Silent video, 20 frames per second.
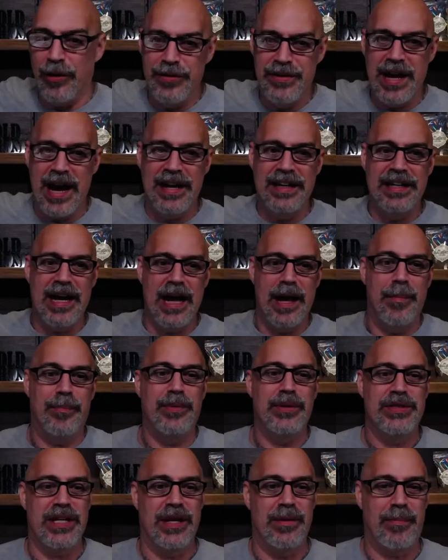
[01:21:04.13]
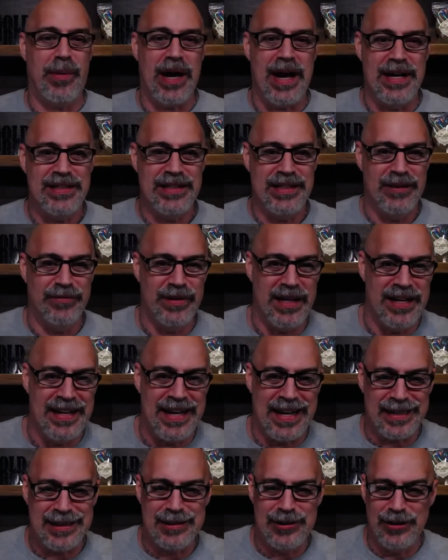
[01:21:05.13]
99% positive that
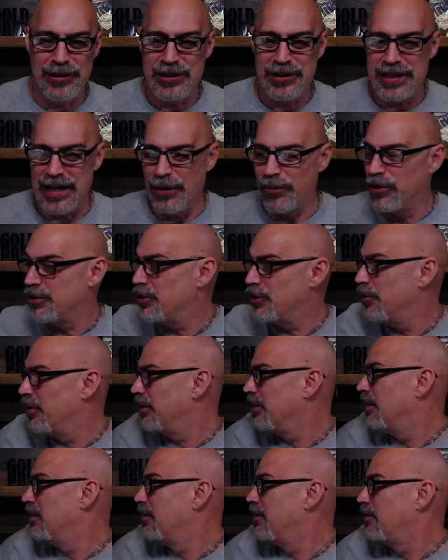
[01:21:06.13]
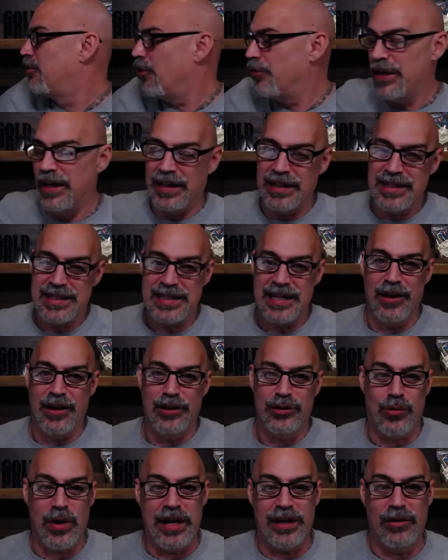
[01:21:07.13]
next Tuesday we're doing the Gold Nugget
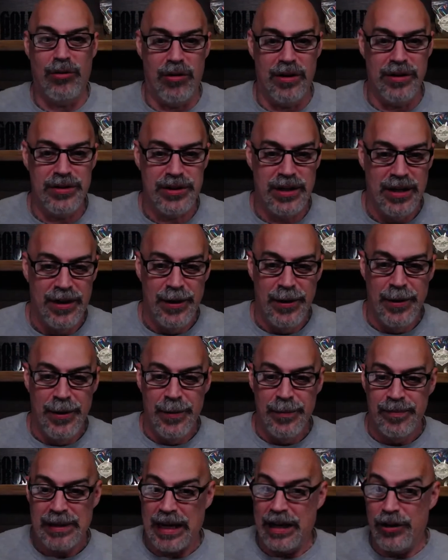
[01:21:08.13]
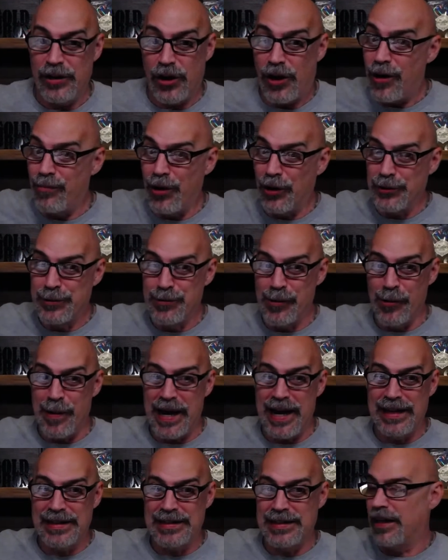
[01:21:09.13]
Sales White Horse. And there are multiple
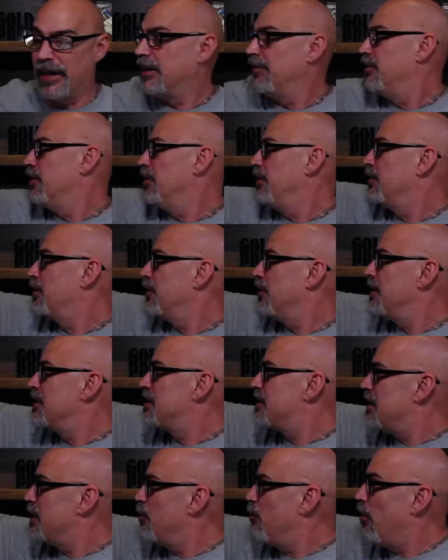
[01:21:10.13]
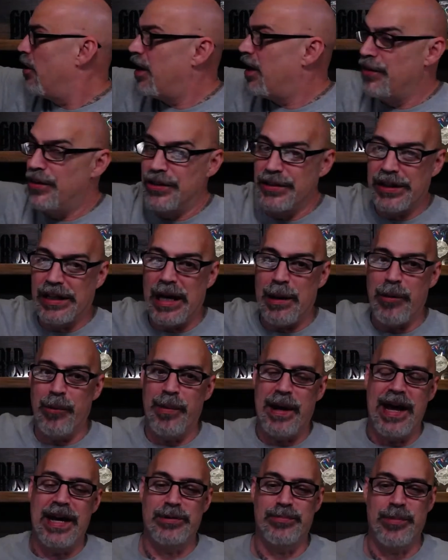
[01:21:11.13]
bags there. Even though you can only see one, there's a couple
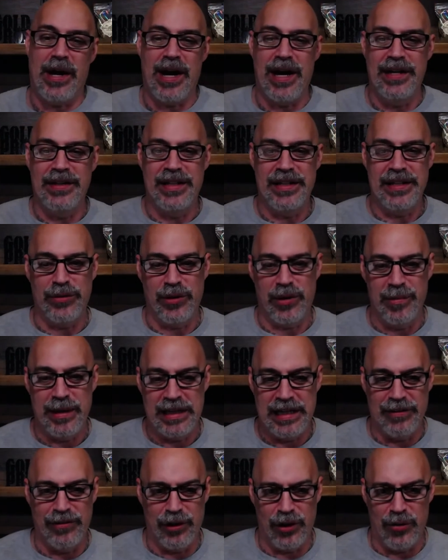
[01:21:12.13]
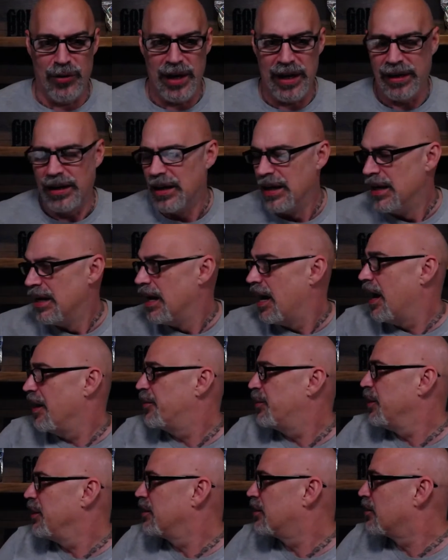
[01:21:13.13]
bags behind there that we're going to be giving away. I
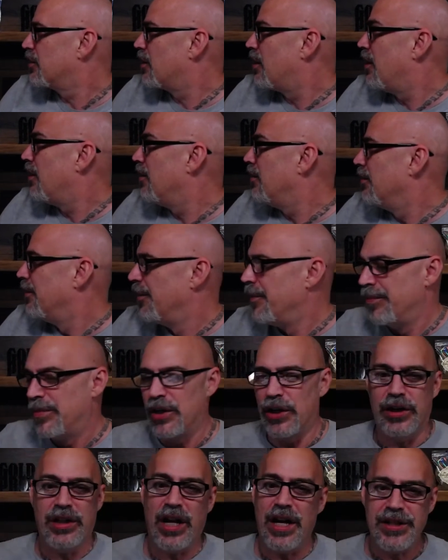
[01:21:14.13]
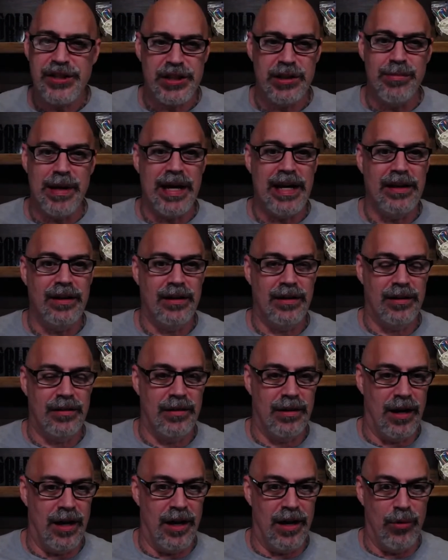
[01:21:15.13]
think they're custom-made
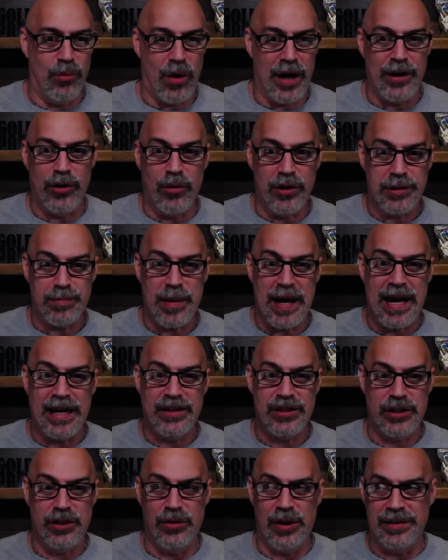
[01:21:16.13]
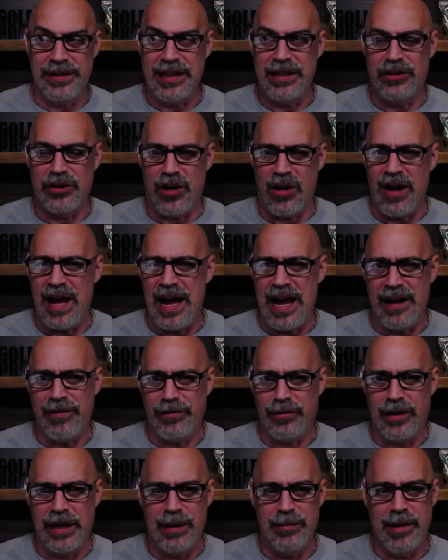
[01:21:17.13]
White Horse bags, so I think they're all
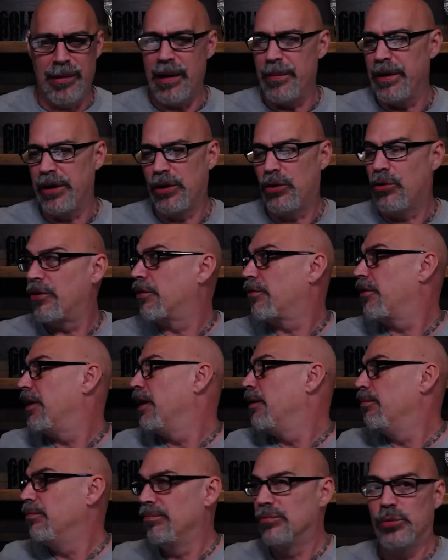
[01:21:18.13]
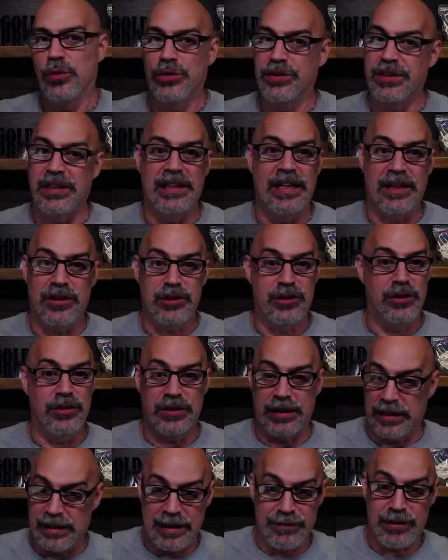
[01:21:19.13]
half gram. They might be quarter gram. We'll see next
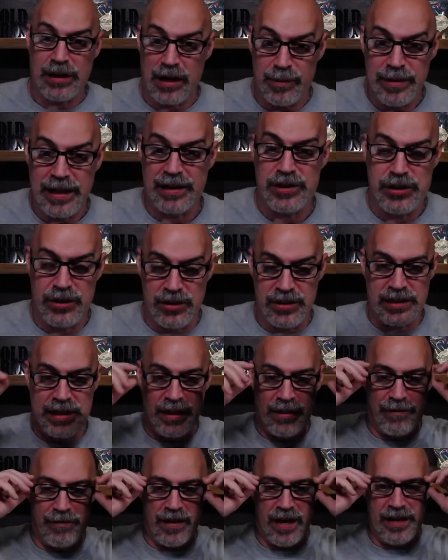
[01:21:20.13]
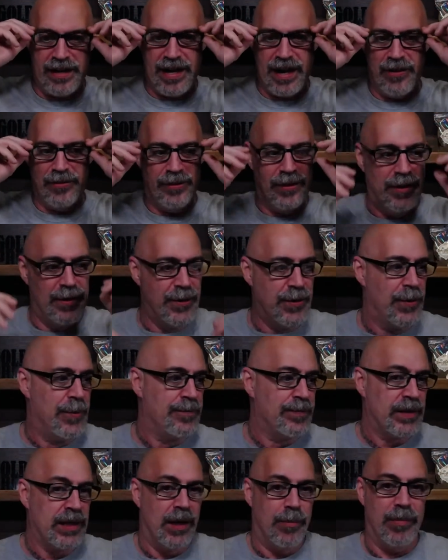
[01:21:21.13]
Tuesday. You have to come next Tuesday to find out.
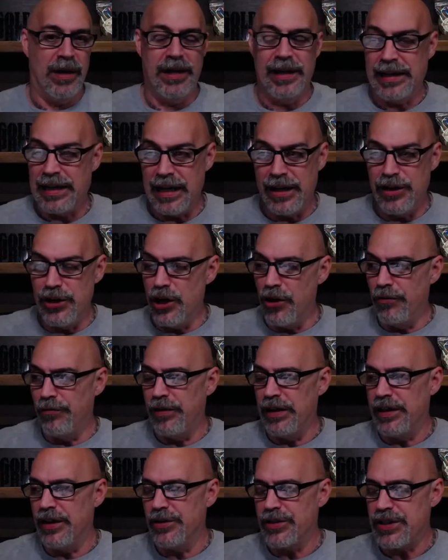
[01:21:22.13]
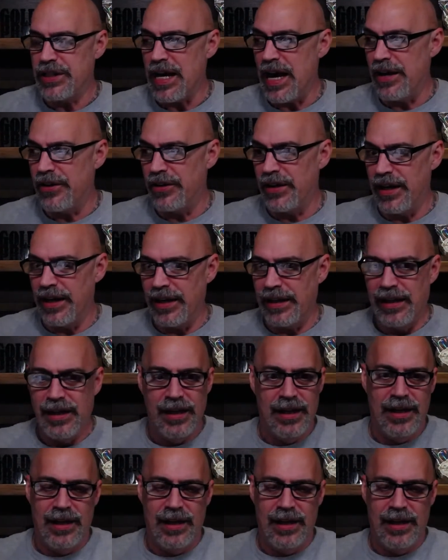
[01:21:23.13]
But again, no video Saturday.